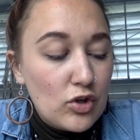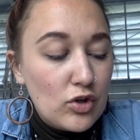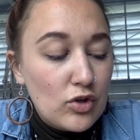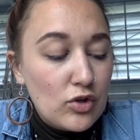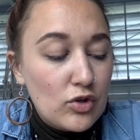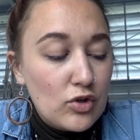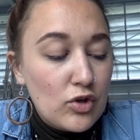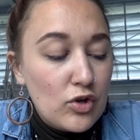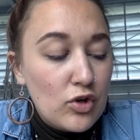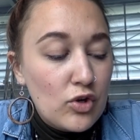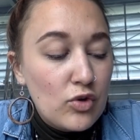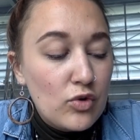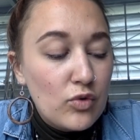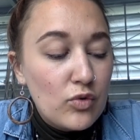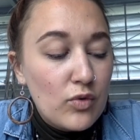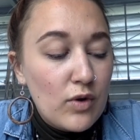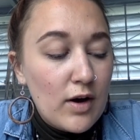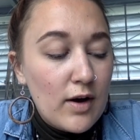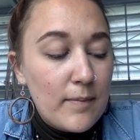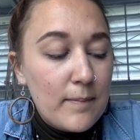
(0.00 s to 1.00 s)

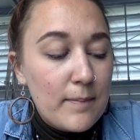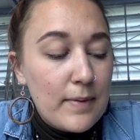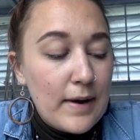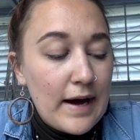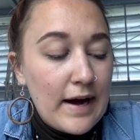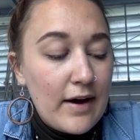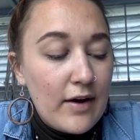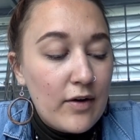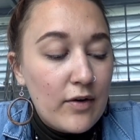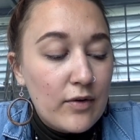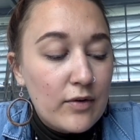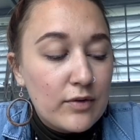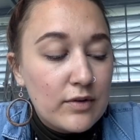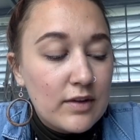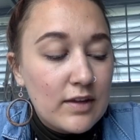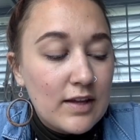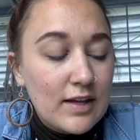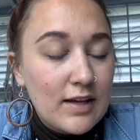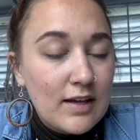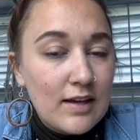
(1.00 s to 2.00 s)
knew about
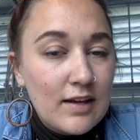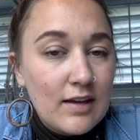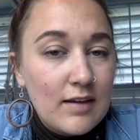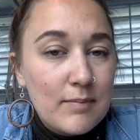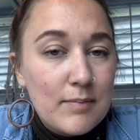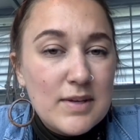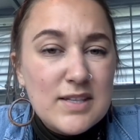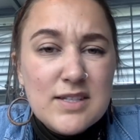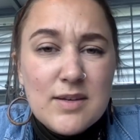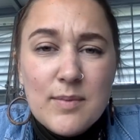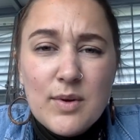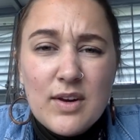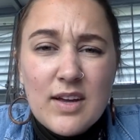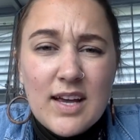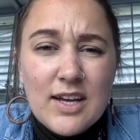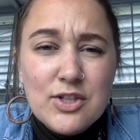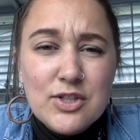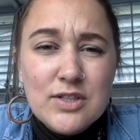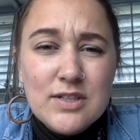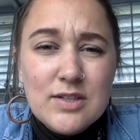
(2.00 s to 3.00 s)
the
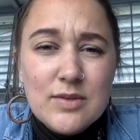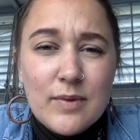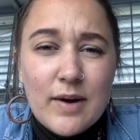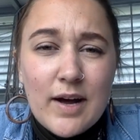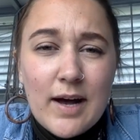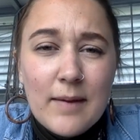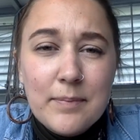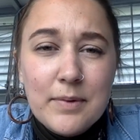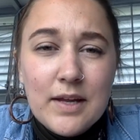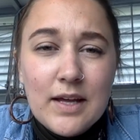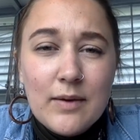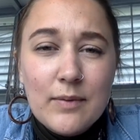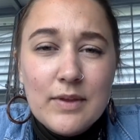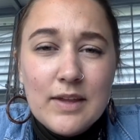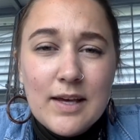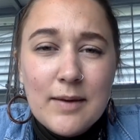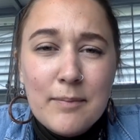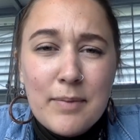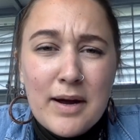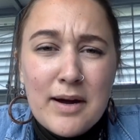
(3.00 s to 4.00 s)
miscommunications that were happening with
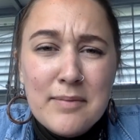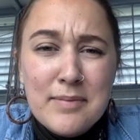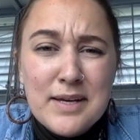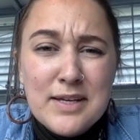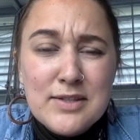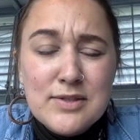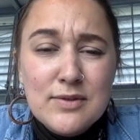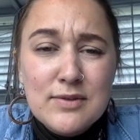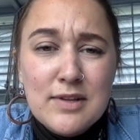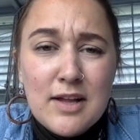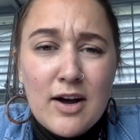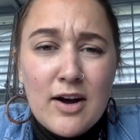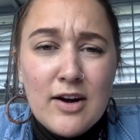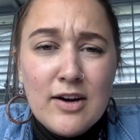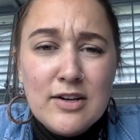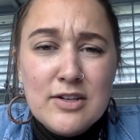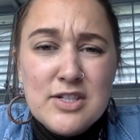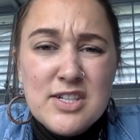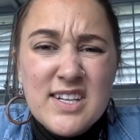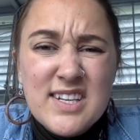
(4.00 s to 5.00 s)
the empire being so
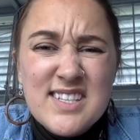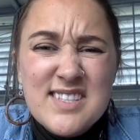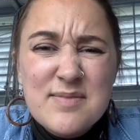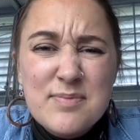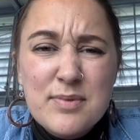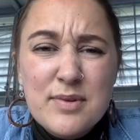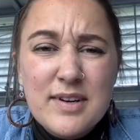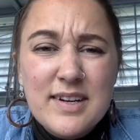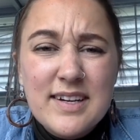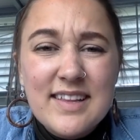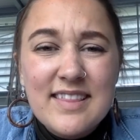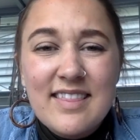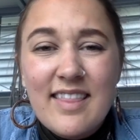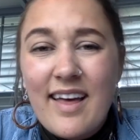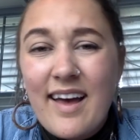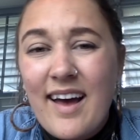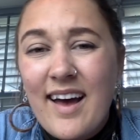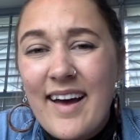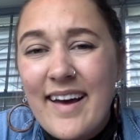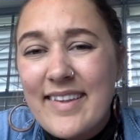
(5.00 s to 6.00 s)
large and exploited
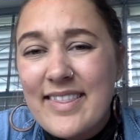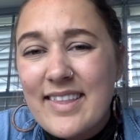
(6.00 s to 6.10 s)
that.